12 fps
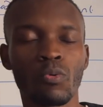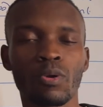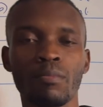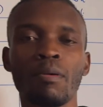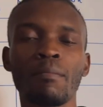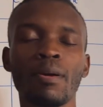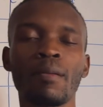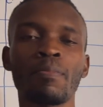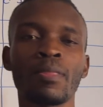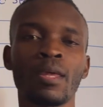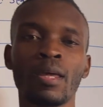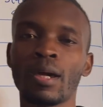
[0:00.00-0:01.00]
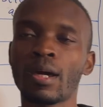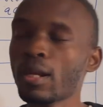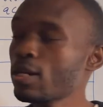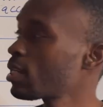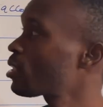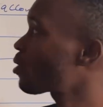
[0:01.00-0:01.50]
Remember,
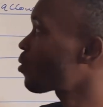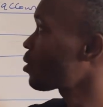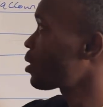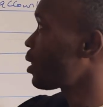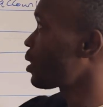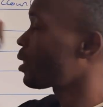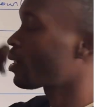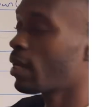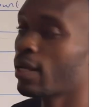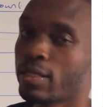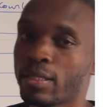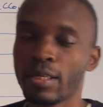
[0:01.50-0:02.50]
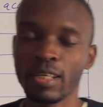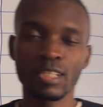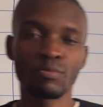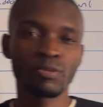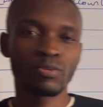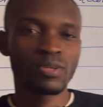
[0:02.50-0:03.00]
creditors reconciliation, guys, is
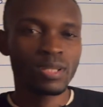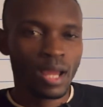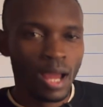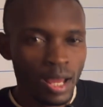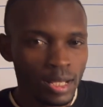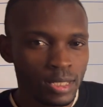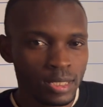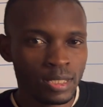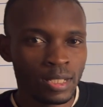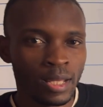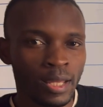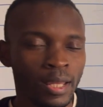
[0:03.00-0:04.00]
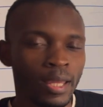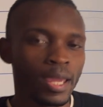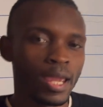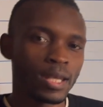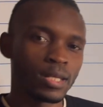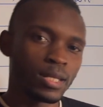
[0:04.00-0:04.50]
between us
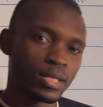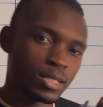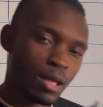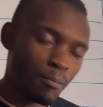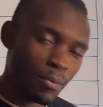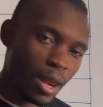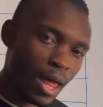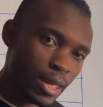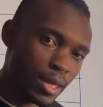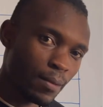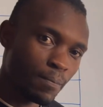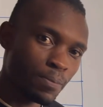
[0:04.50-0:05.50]
and the supplier.